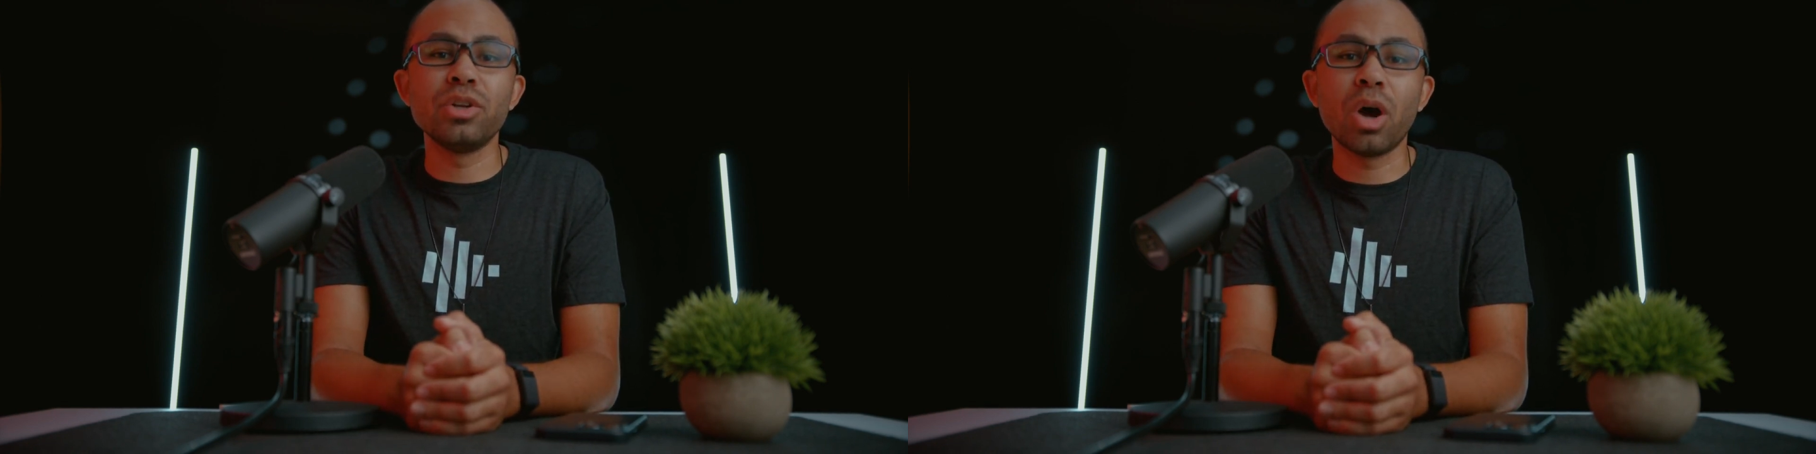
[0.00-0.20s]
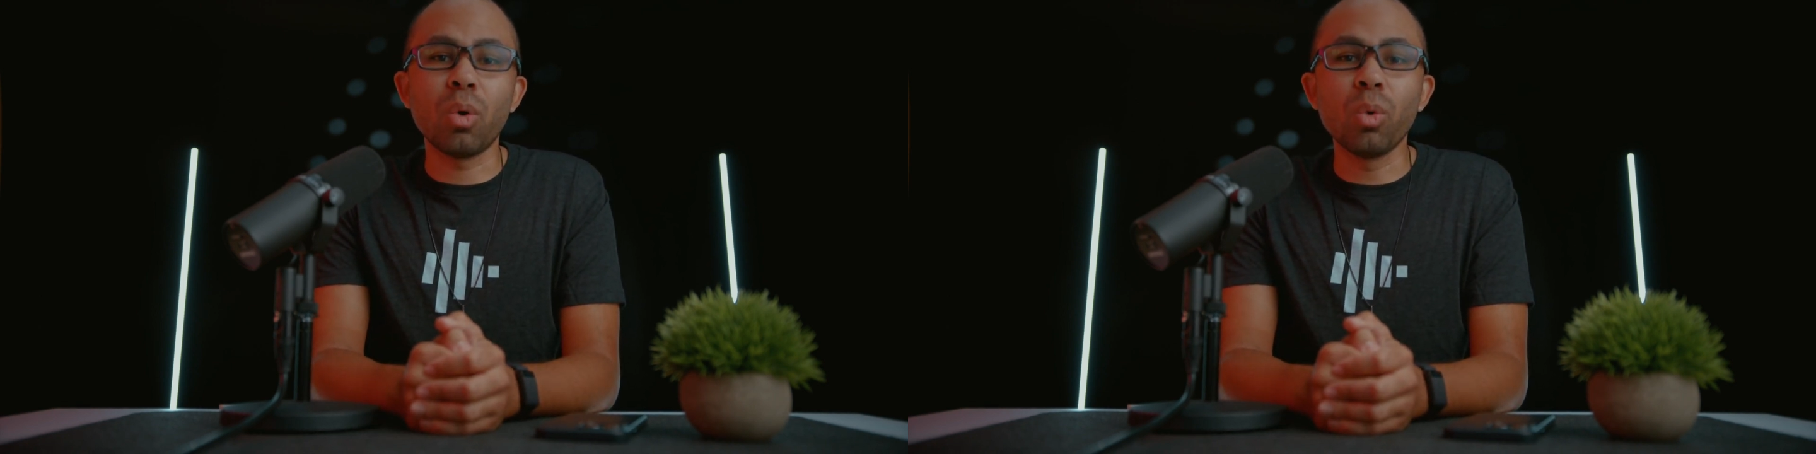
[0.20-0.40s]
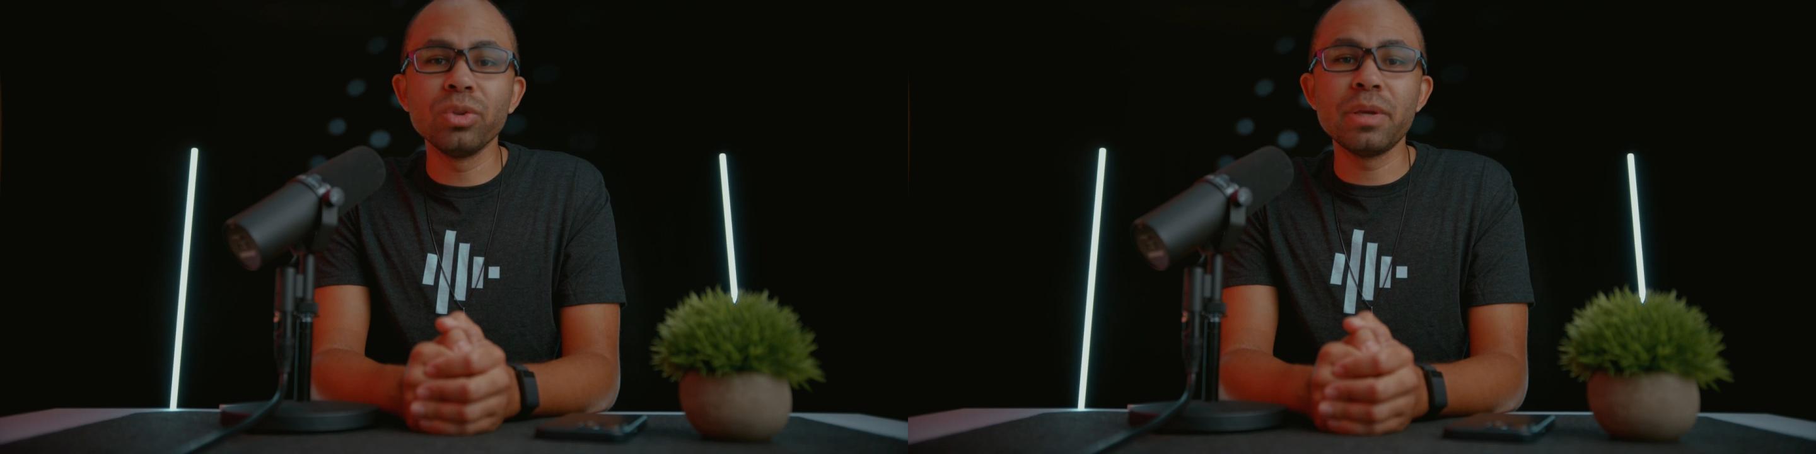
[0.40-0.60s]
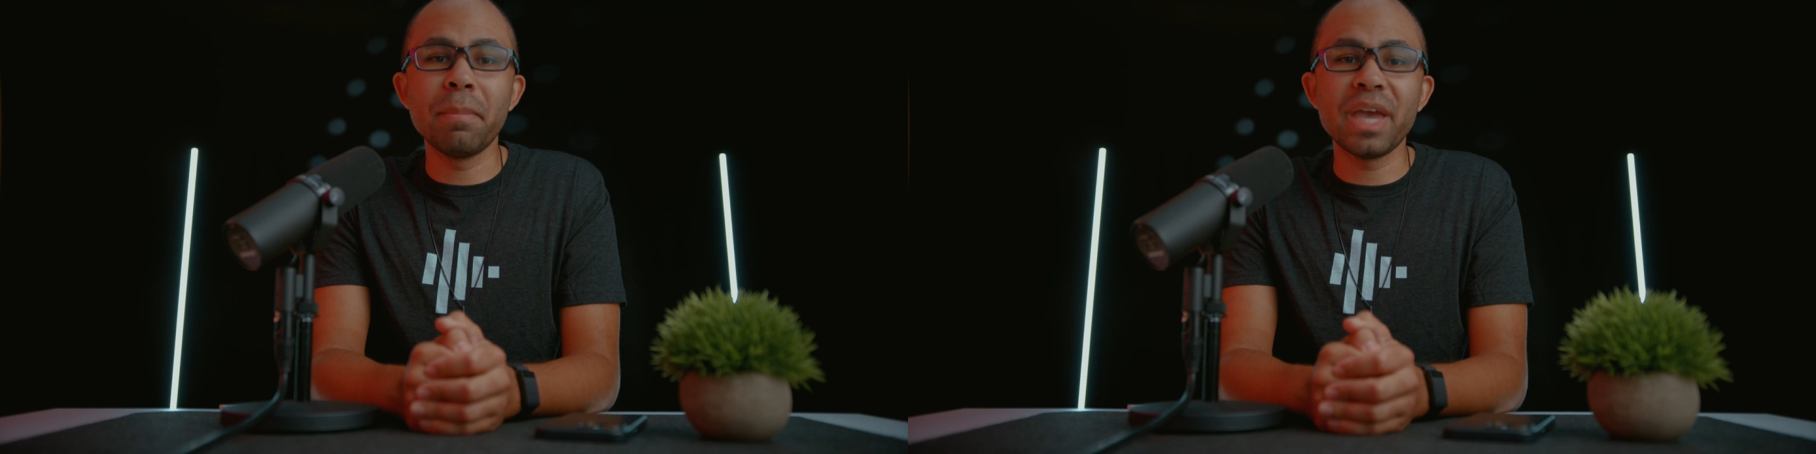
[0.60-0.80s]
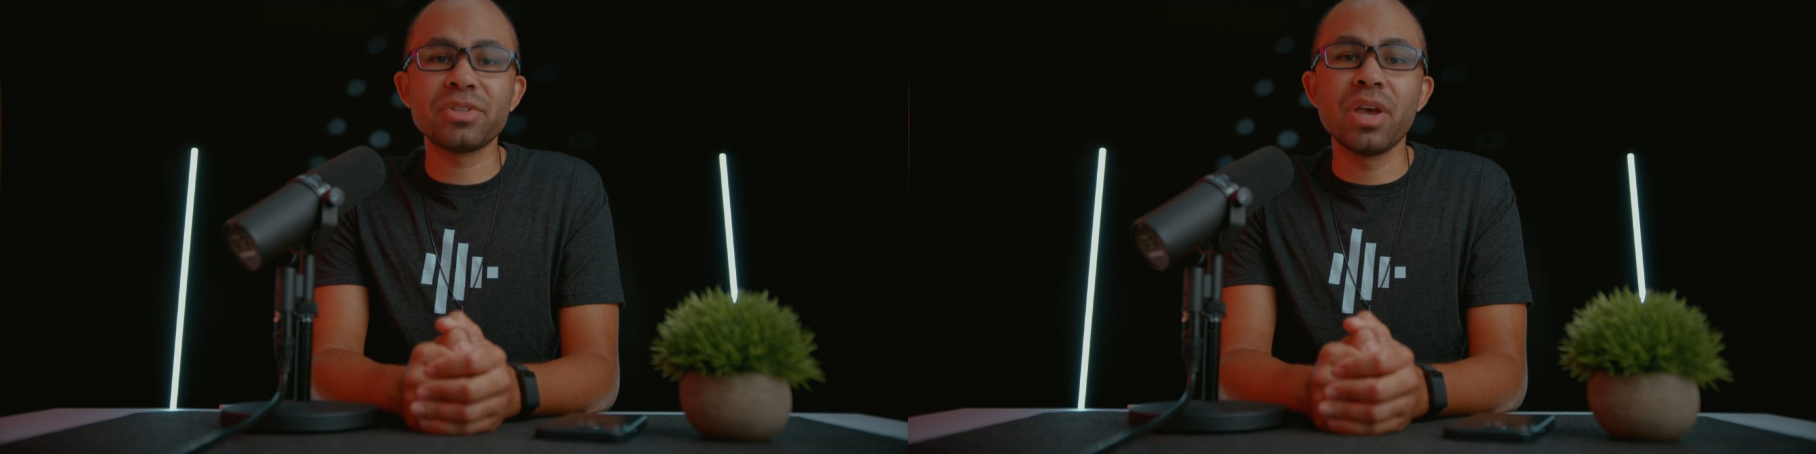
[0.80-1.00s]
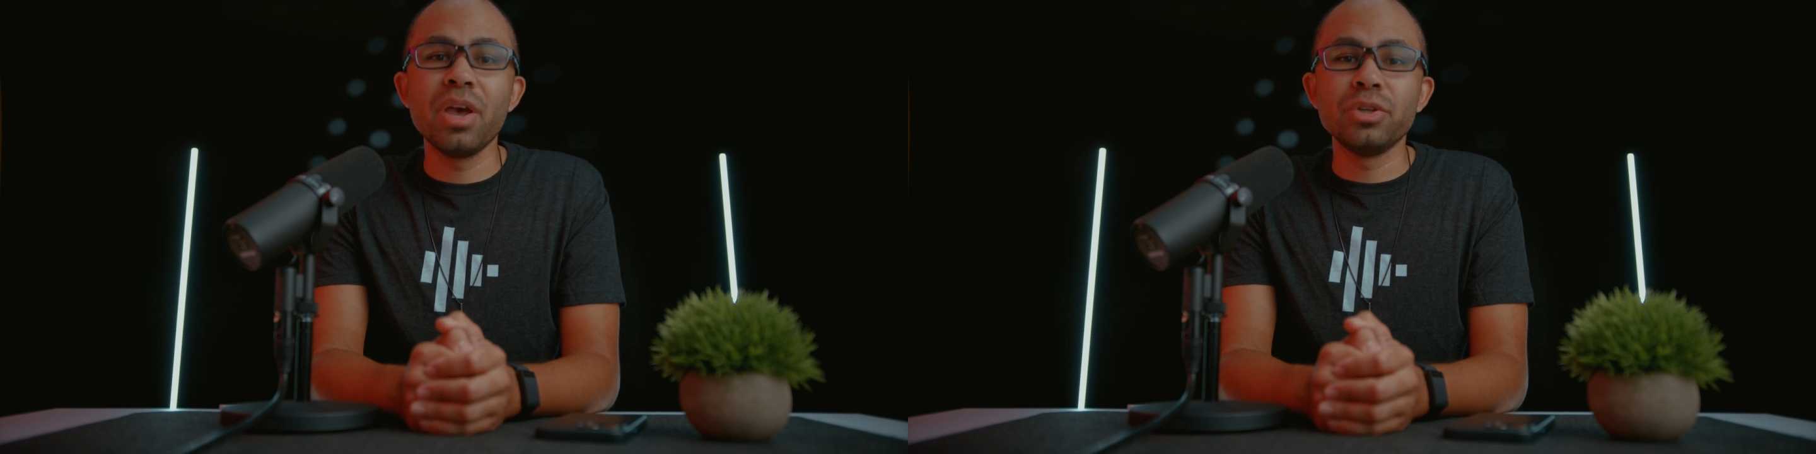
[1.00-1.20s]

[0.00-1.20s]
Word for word: not only makes